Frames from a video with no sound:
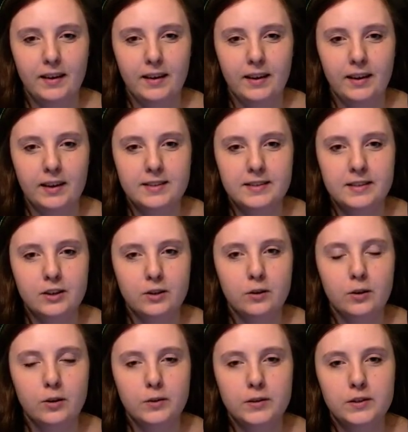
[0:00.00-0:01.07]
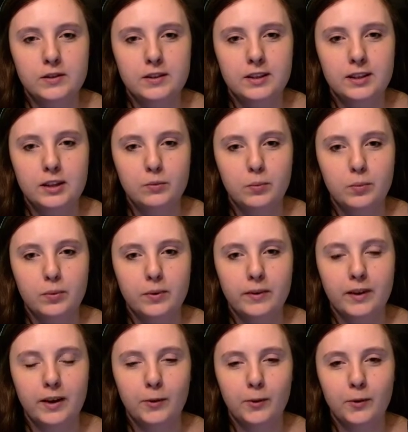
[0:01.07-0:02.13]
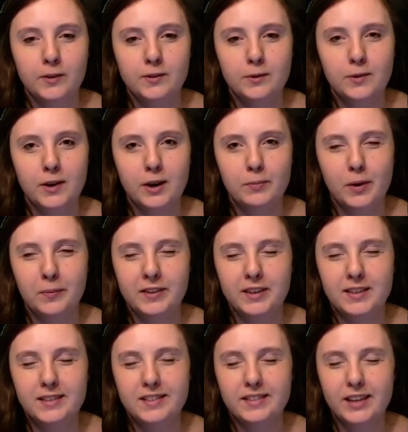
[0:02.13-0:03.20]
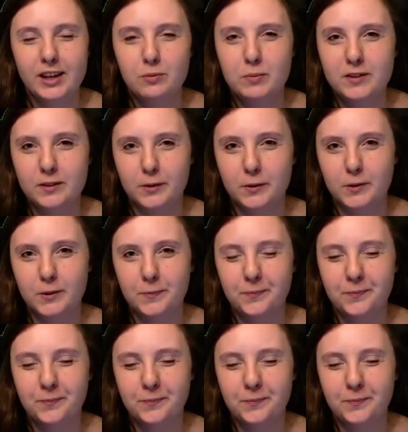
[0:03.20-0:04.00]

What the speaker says: And as they all go to sleep, I'm going to wrap up this episode.